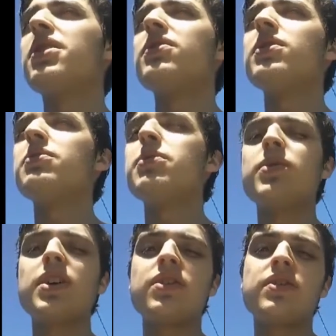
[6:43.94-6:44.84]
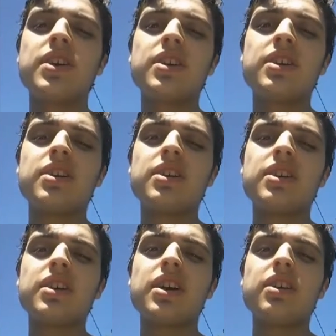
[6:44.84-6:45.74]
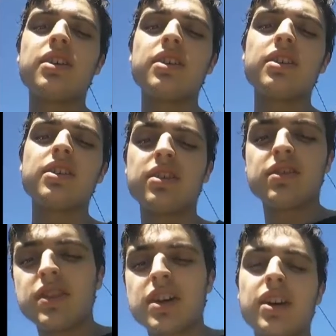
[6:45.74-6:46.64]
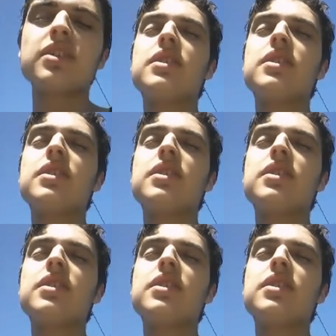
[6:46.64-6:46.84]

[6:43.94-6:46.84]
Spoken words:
zombie movie ever made. Yeah,